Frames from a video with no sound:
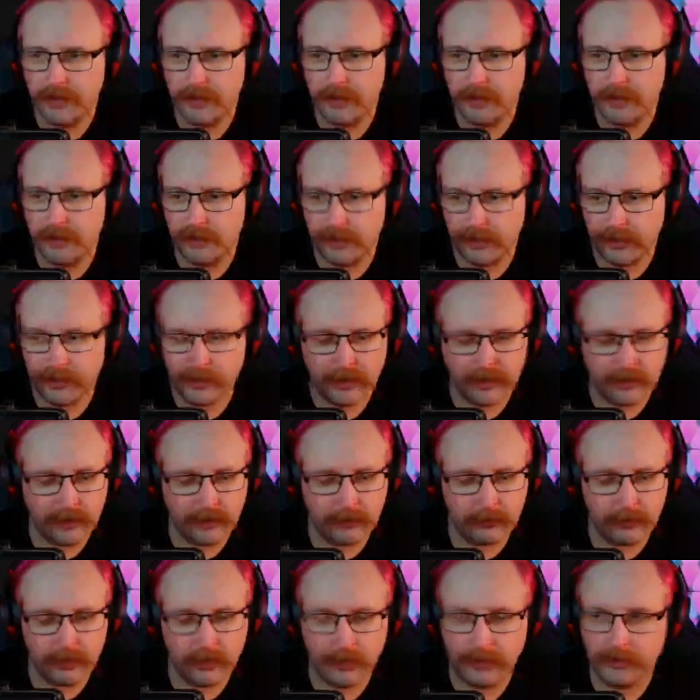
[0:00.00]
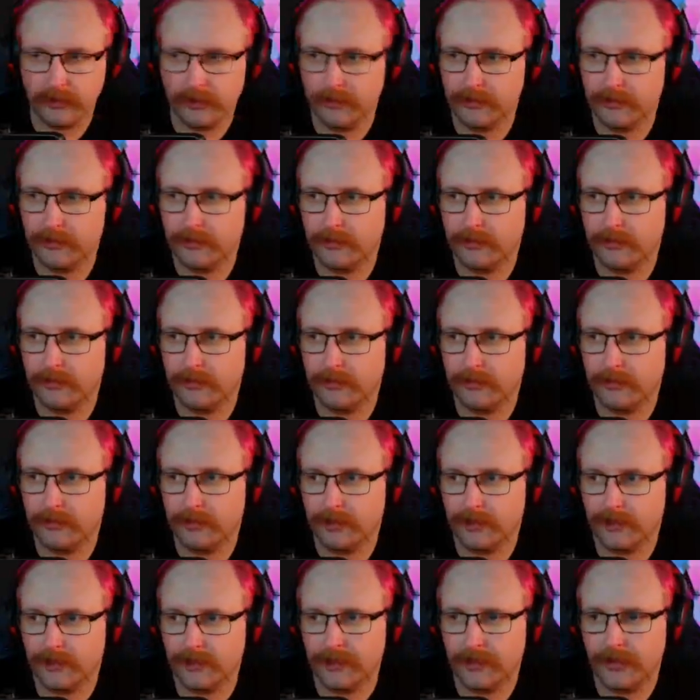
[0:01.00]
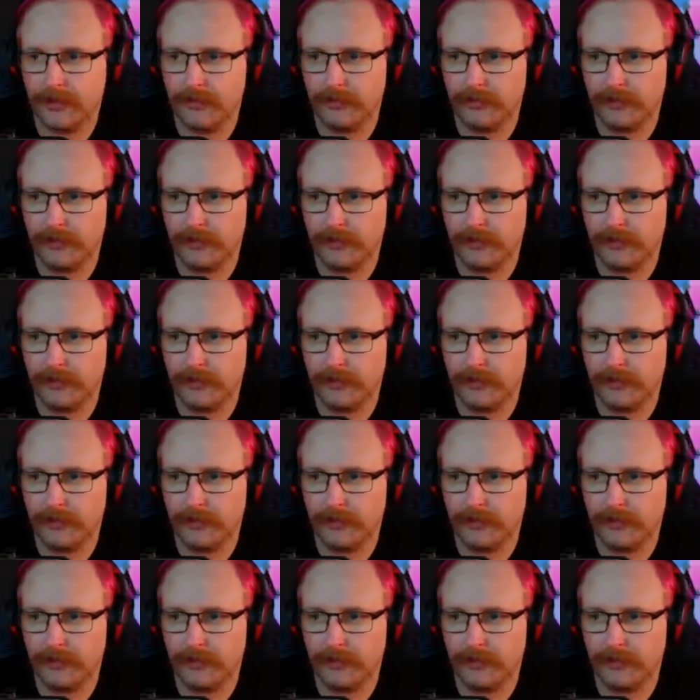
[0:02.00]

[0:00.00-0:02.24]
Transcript: I'm going to hit this button. It's going to open my